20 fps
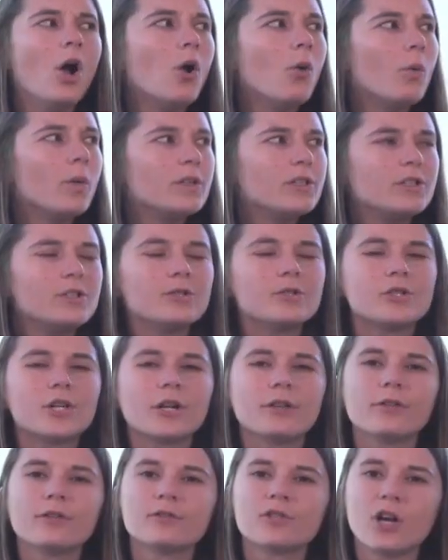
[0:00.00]
once you
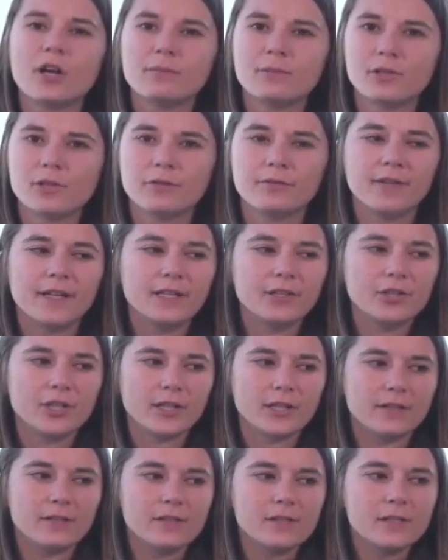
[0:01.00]
start those
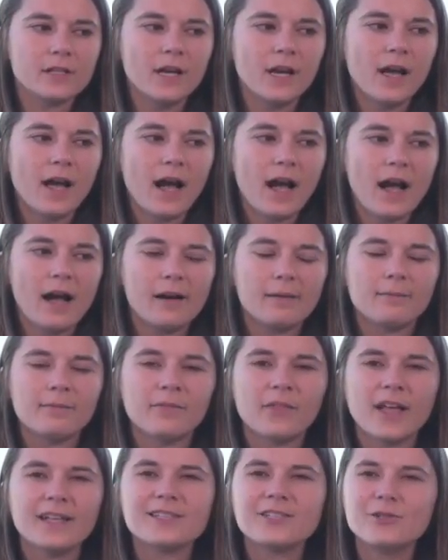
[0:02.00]
observations,
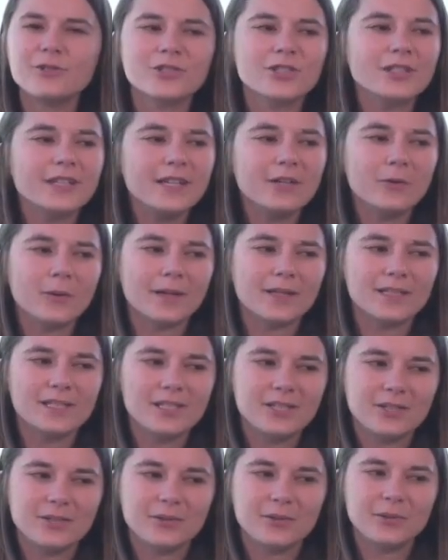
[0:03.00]
that's usually going
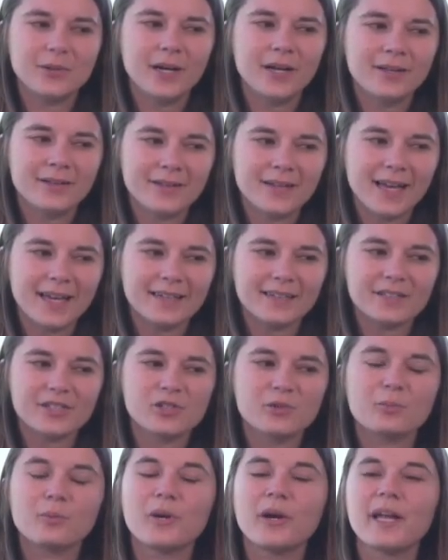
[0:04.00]
to kind of
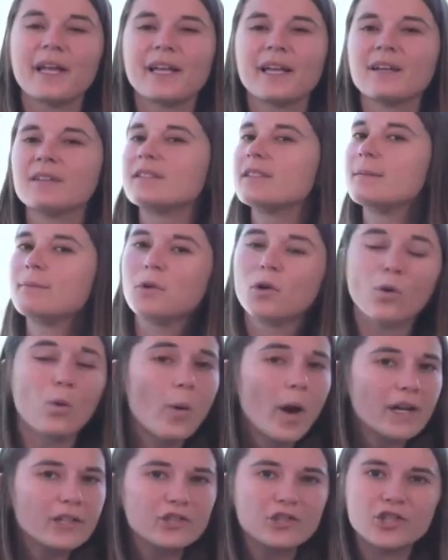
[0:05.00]
spring some
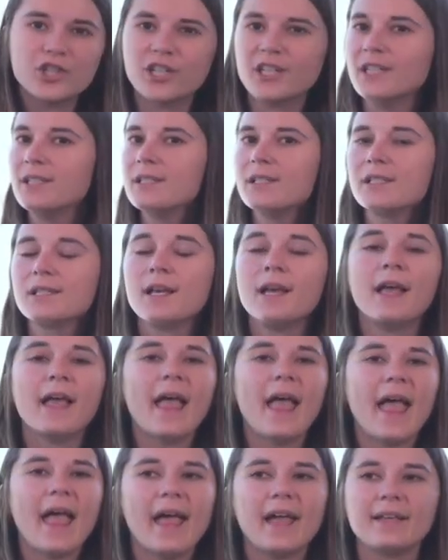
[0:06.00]
questions
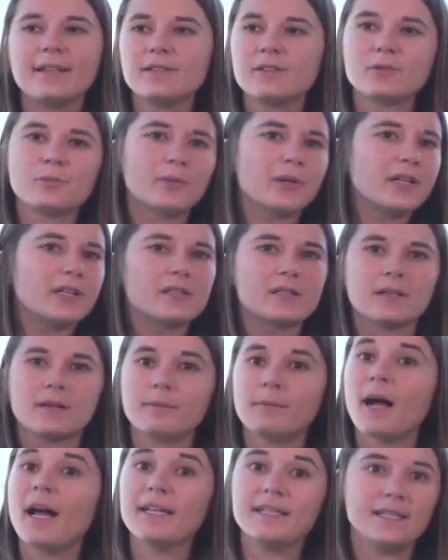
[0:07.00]
and spring
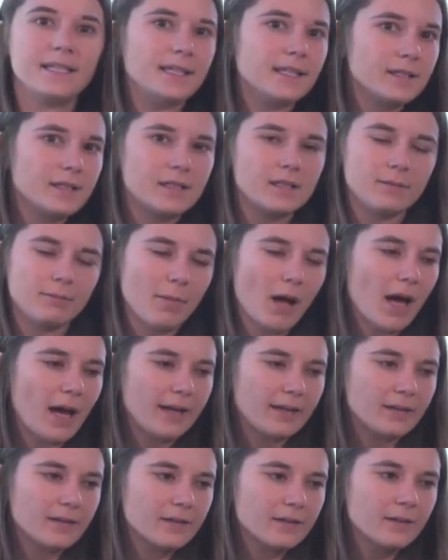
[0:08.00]
some ideas to
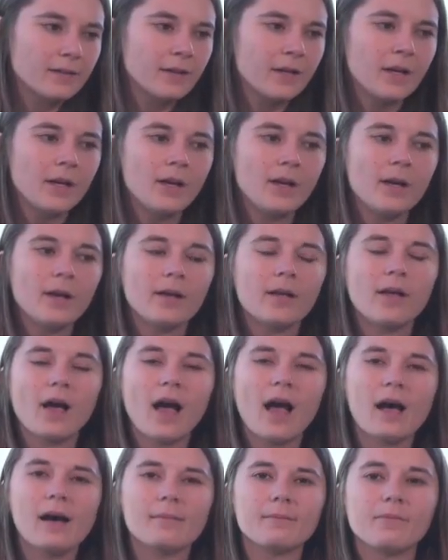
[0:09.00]
mind.
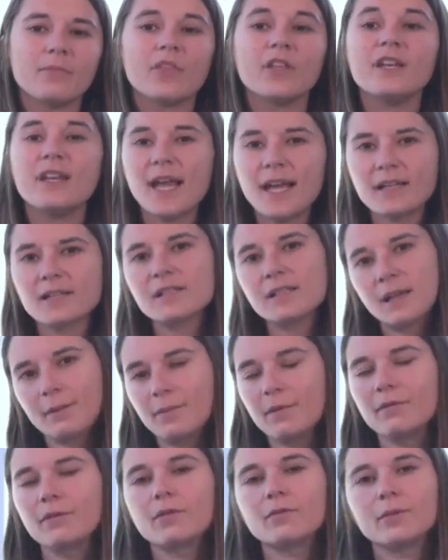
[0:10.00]
The next step
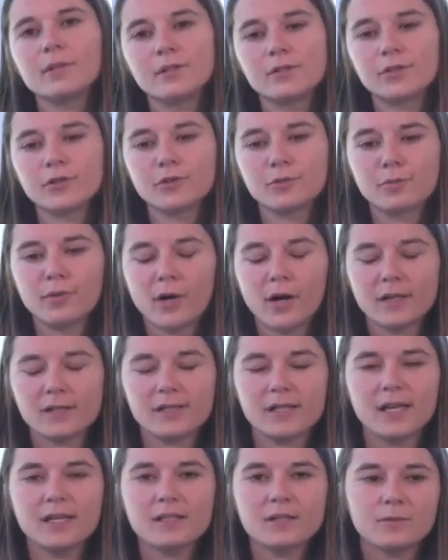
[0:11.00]
of the research
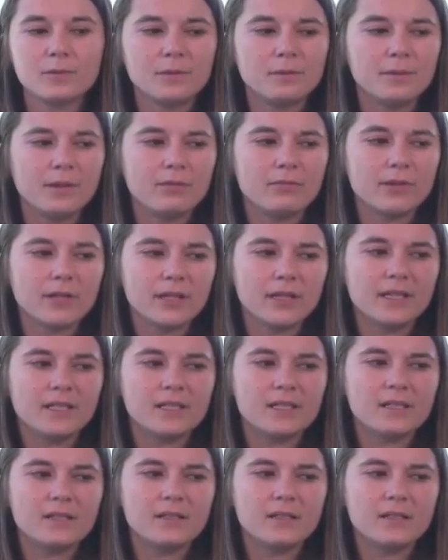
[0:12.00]
process would be really